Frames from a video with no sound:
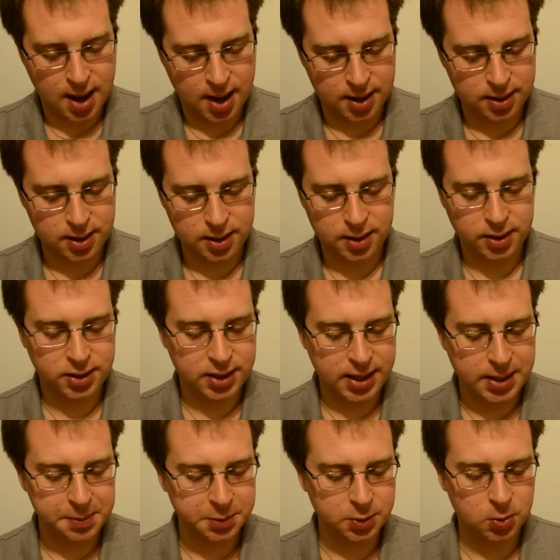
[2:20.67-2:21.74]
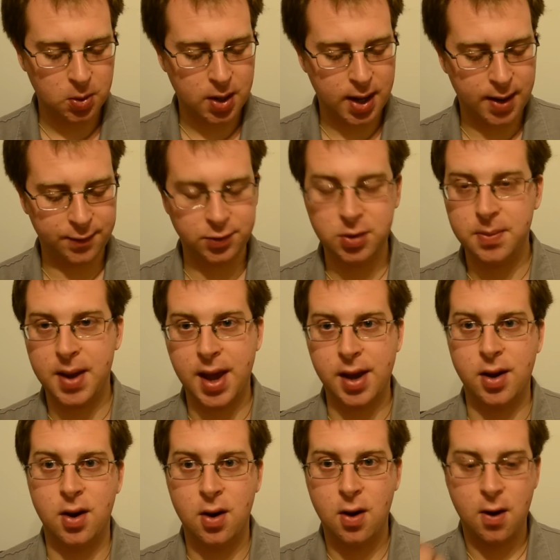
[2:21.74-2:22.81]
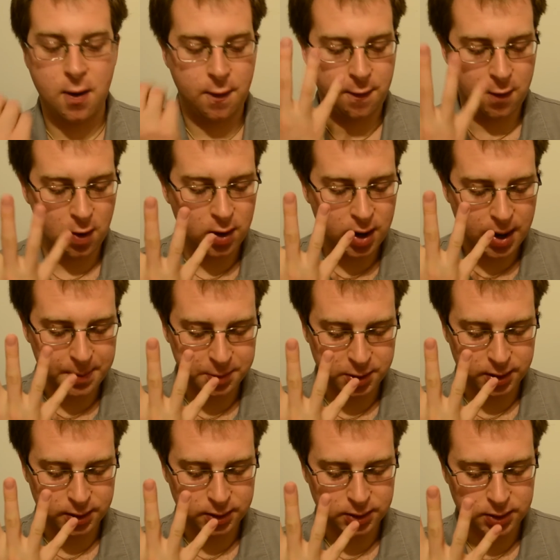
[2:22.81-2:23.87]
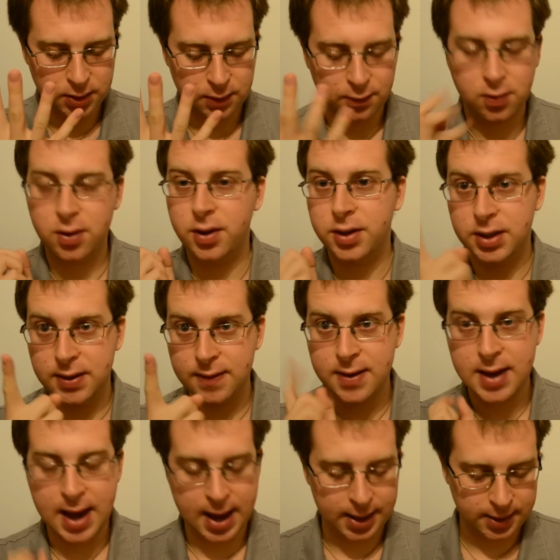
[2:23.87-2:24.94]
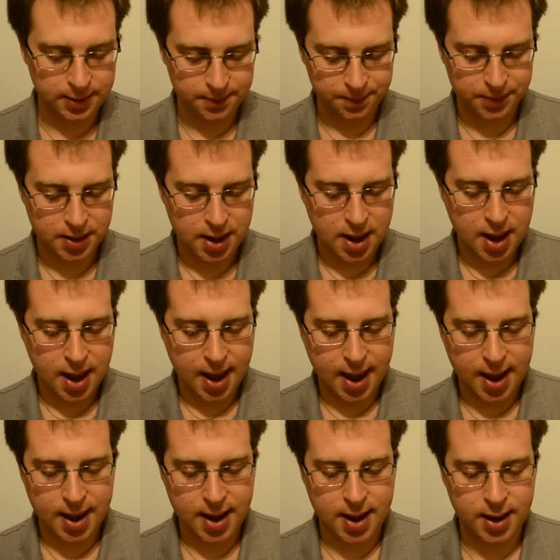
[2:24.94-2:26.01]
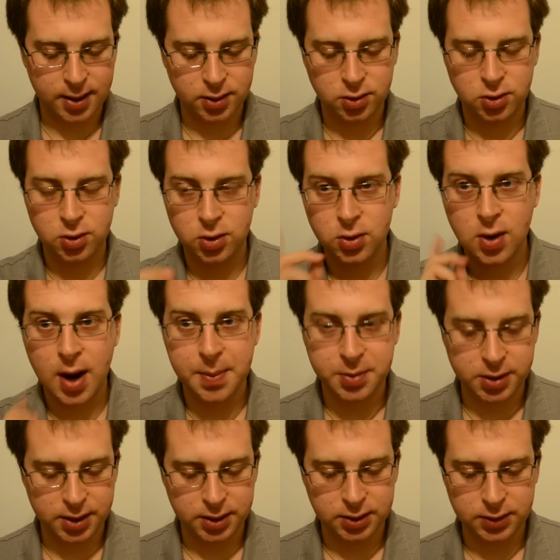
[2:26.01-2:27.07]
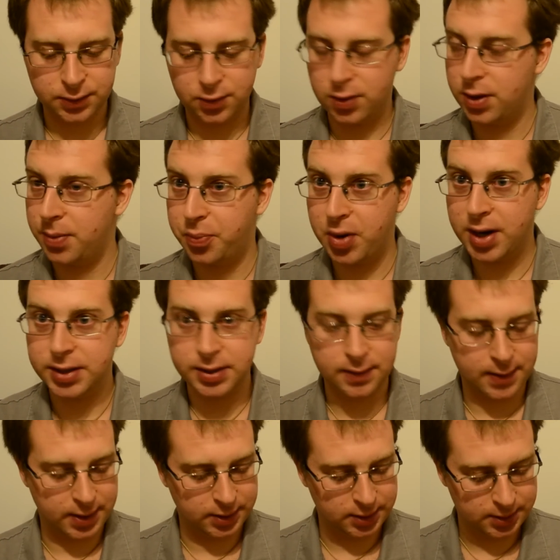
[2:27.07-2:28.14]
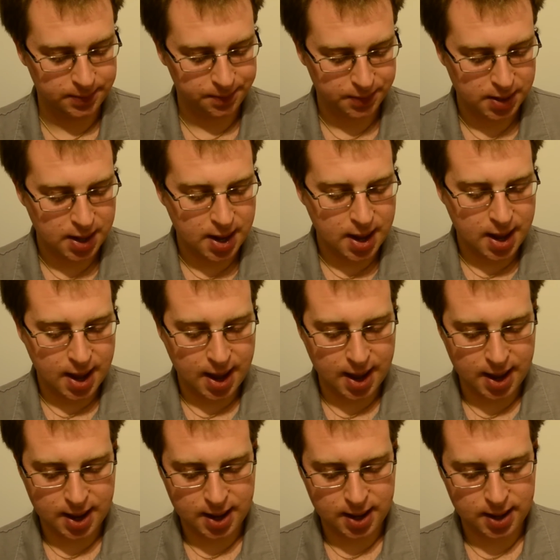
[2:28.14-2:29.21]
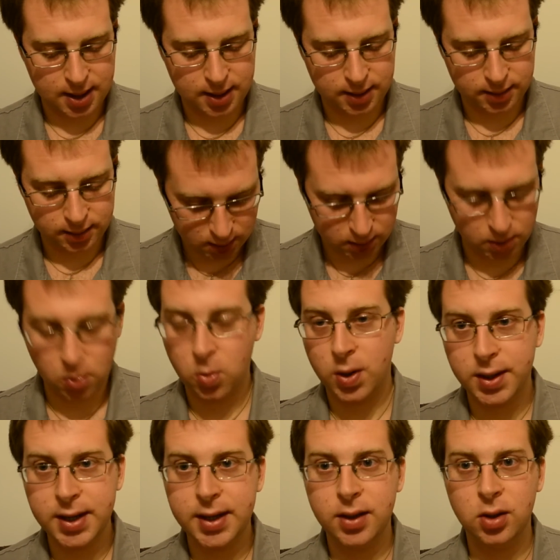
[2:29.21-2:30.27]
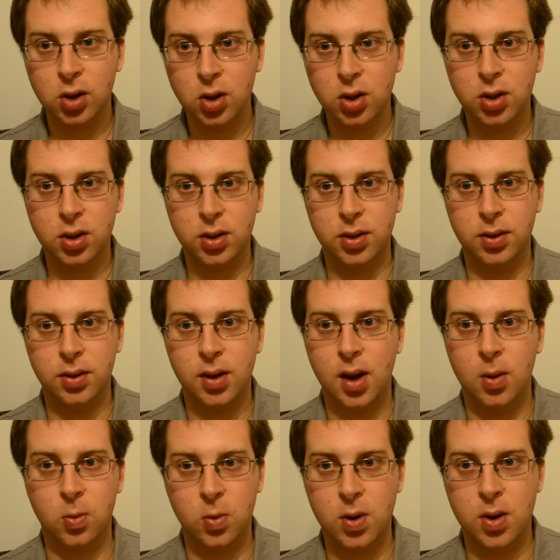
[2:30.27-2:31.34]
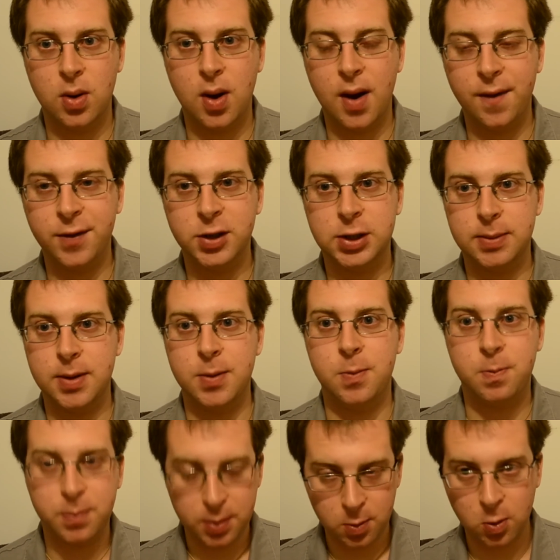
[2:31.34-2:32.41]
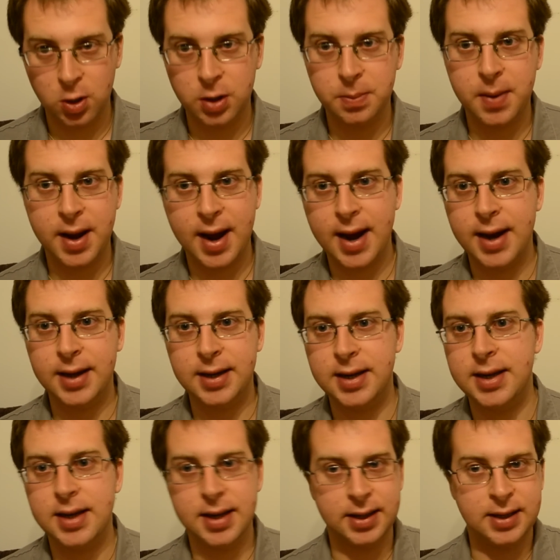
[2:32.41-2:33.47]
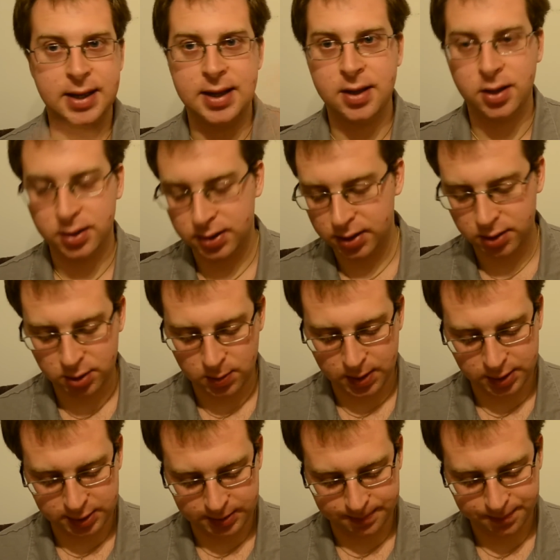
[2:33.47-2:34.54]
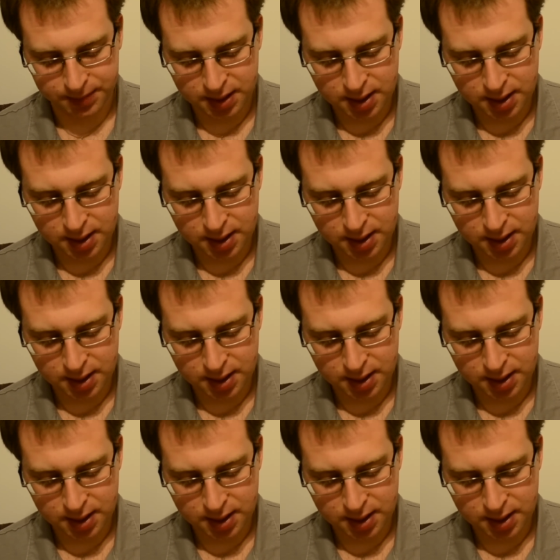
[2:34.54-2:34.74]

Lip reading: And then the teams will have to make 4 options for the TV ad and 2 options for the press event. And the winning look will obviously be worn by Heidi in either situation.